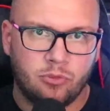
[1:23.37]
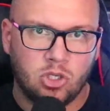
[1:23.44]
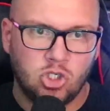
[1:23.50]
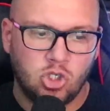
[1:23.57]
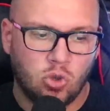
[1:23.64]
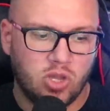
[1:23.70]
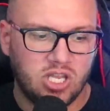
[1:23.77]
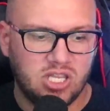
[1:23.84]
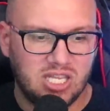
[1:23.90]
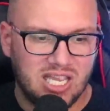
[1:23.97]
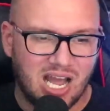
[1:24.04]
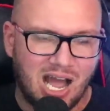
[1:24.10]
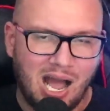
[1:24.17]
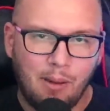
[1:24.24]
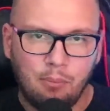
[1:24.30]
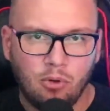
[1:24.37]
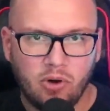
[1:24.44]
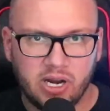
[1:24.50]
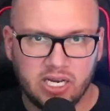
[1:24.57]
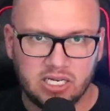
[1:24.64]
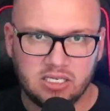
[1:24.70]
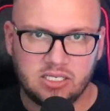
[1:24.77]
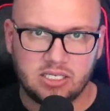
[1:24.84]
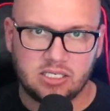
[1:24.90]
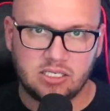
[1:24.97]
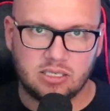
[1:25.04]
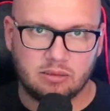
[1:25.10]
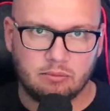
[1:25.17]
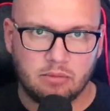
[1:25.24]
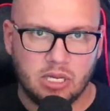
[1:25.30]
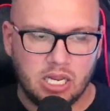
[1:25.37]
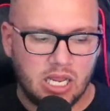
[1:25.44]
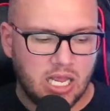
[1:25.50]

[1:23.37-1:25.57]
So, like the operating system